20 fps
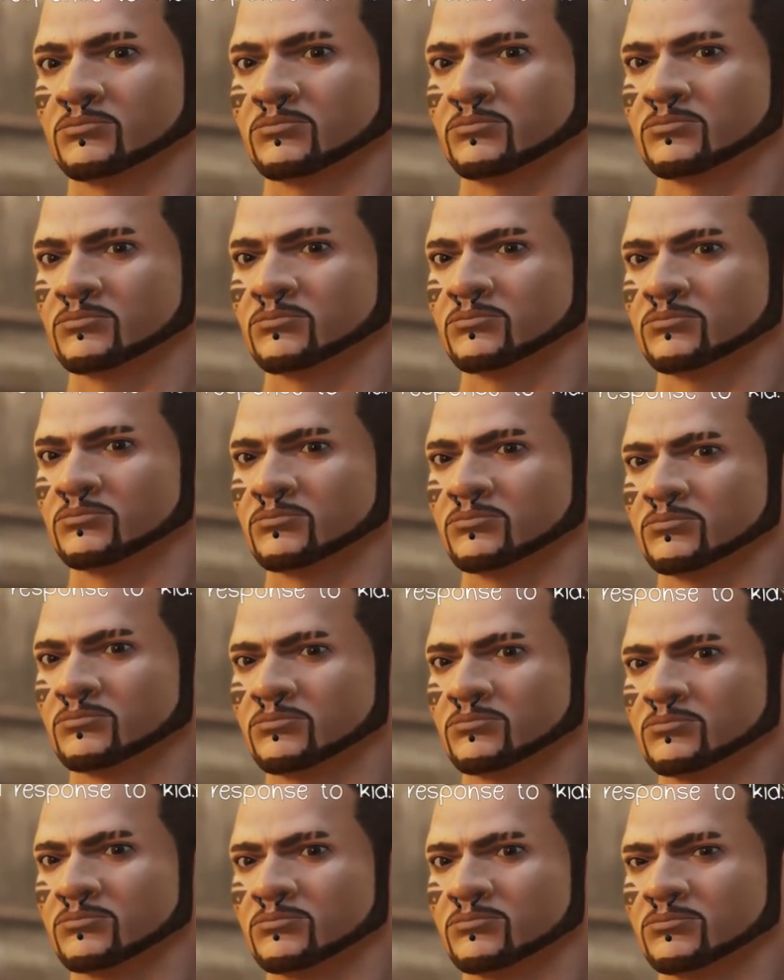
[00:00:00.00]

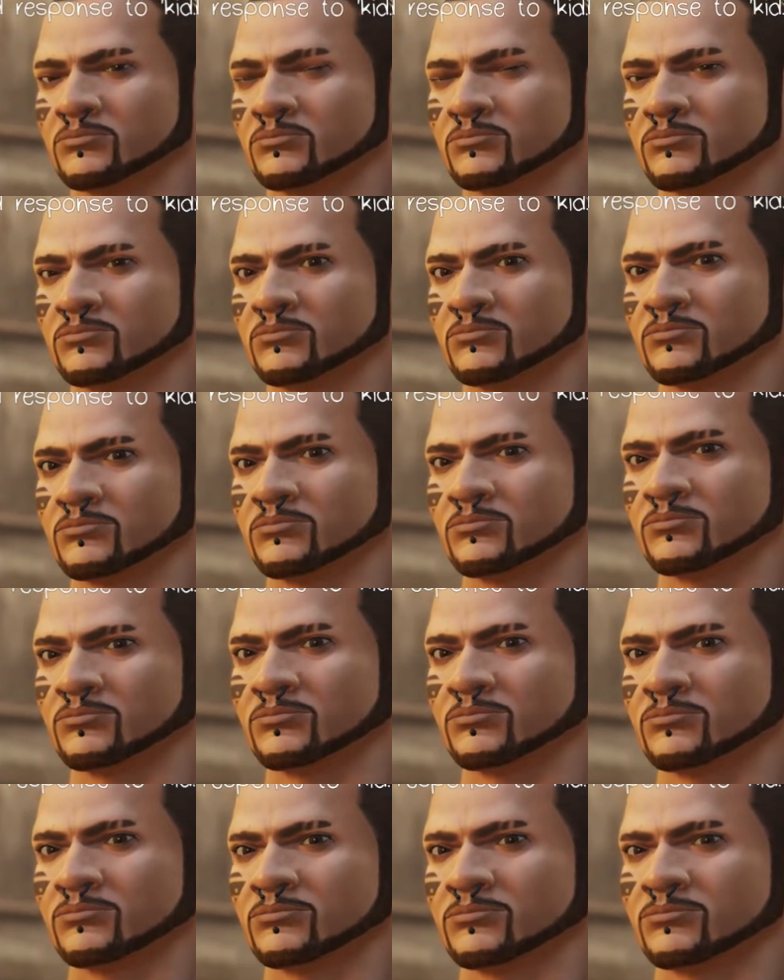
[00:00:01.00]

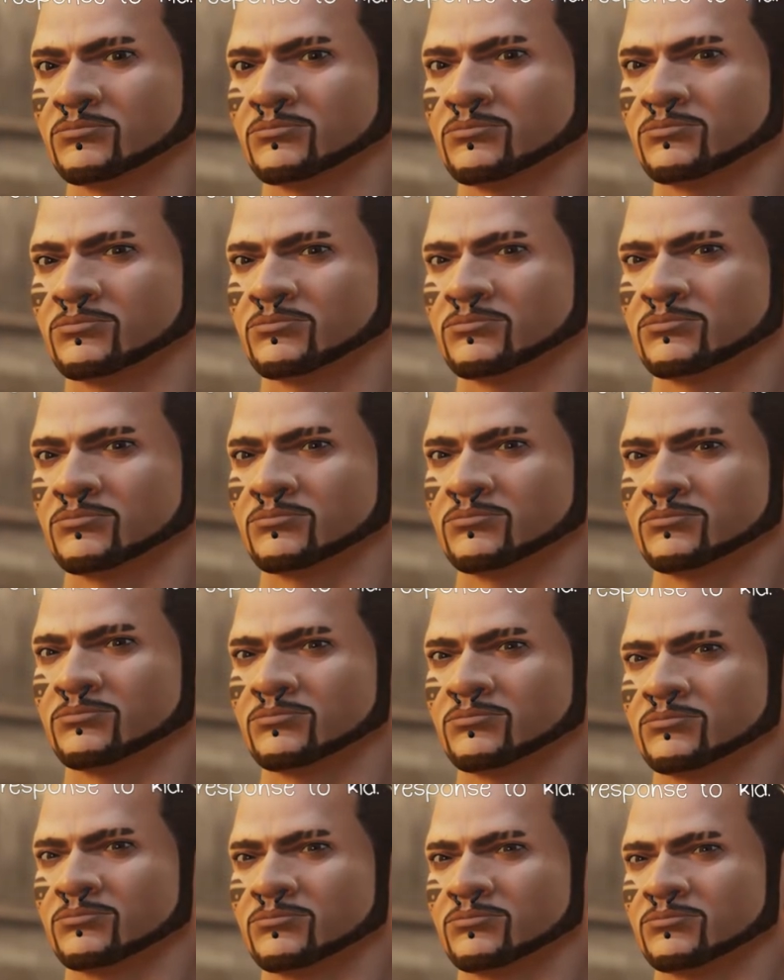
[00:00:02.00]

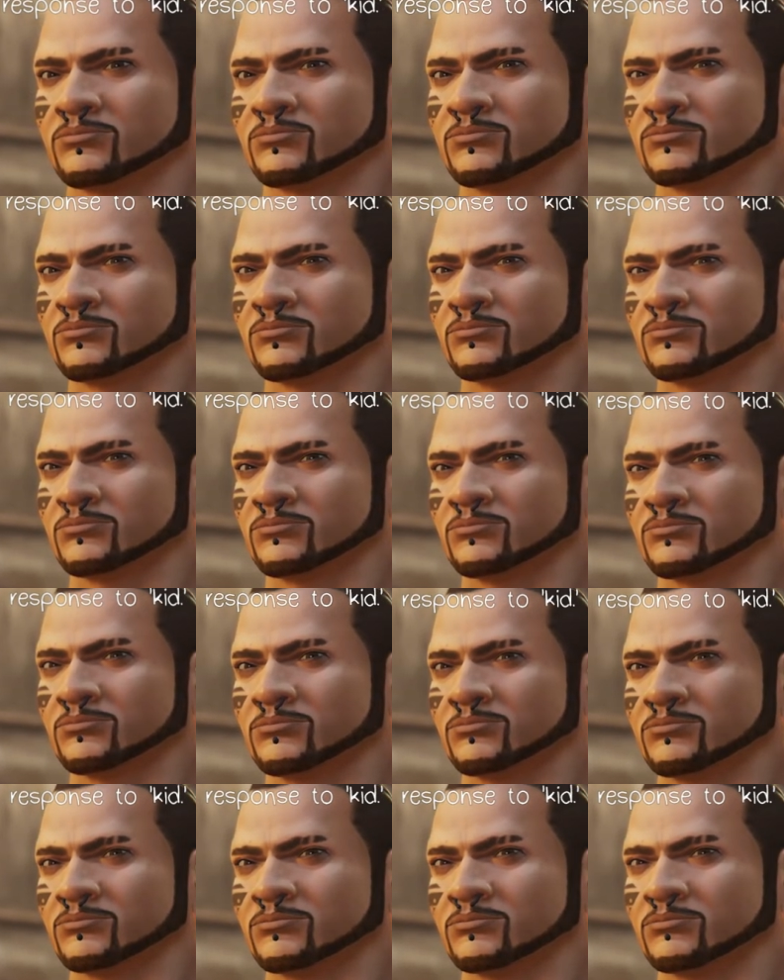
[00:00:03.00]

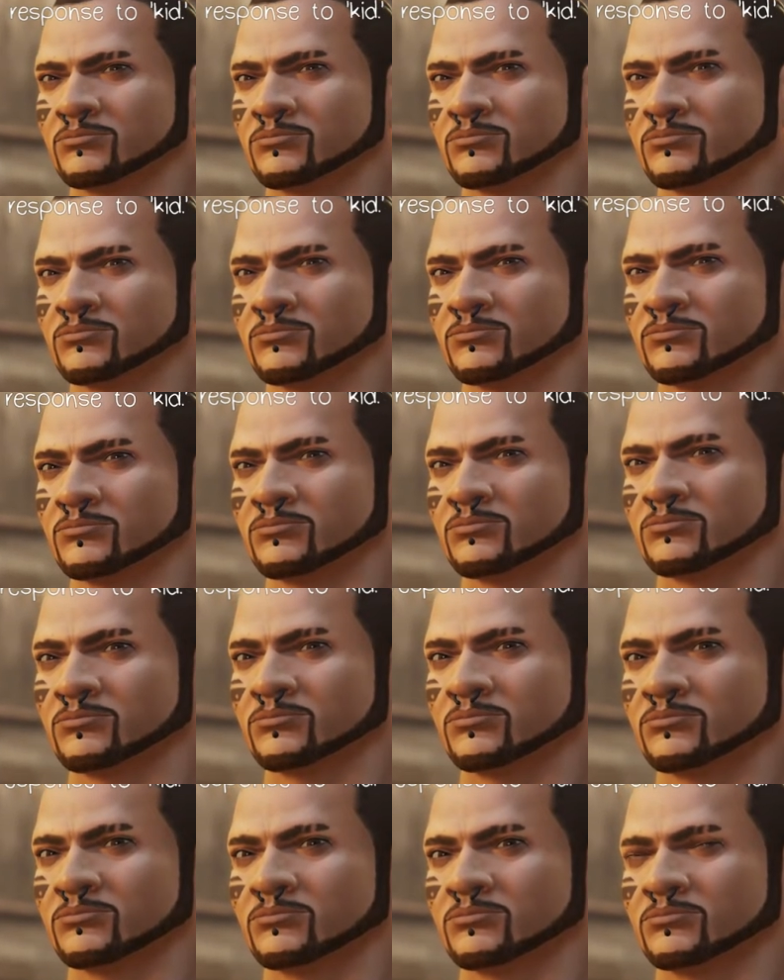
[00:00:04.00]

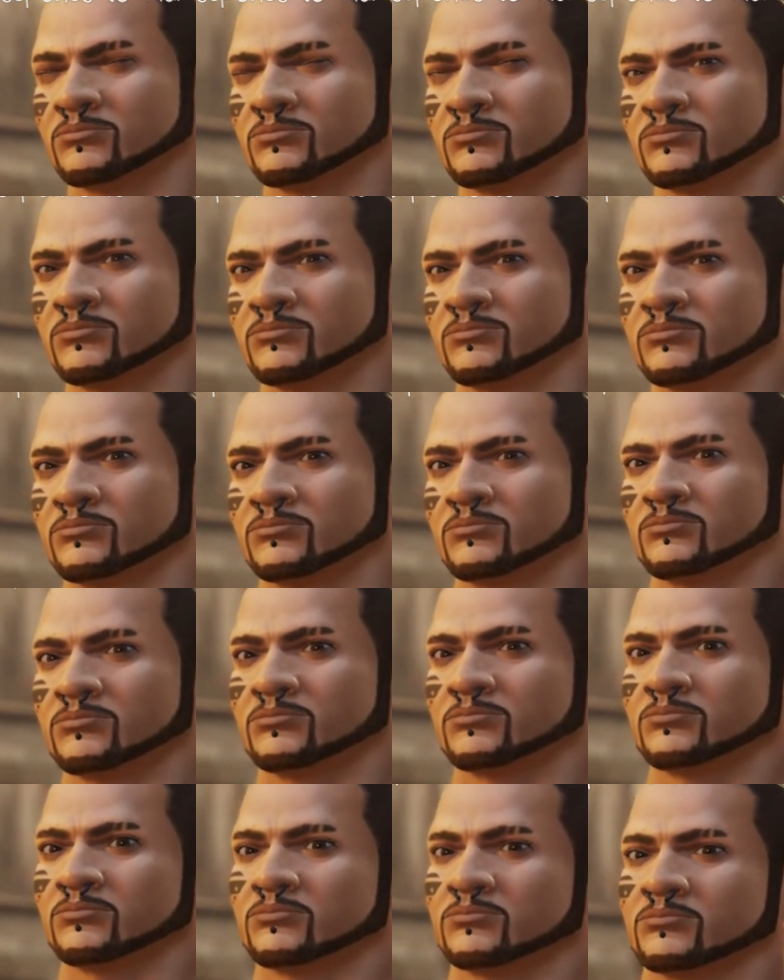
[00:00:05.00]

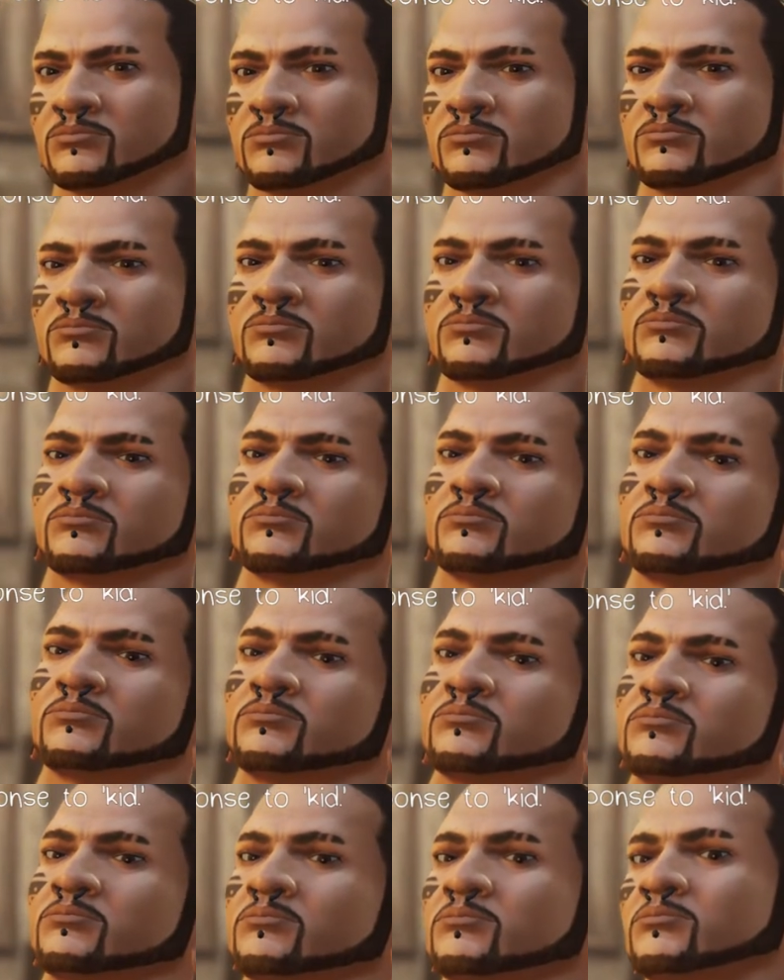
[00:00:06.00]

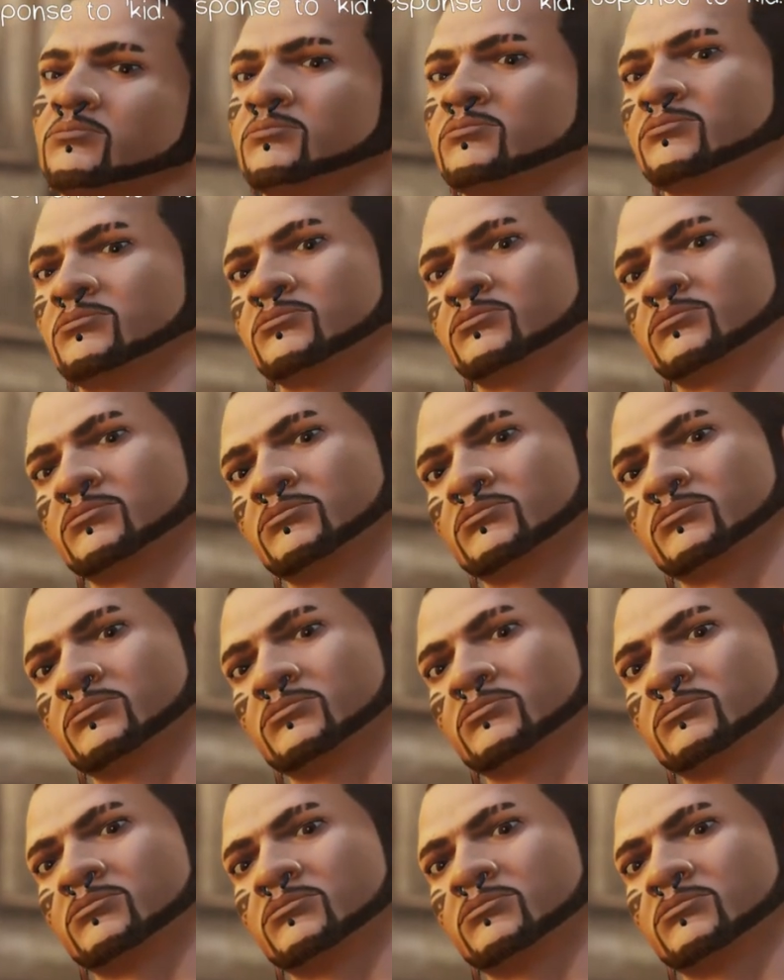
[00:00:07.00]
This person isn't speaking.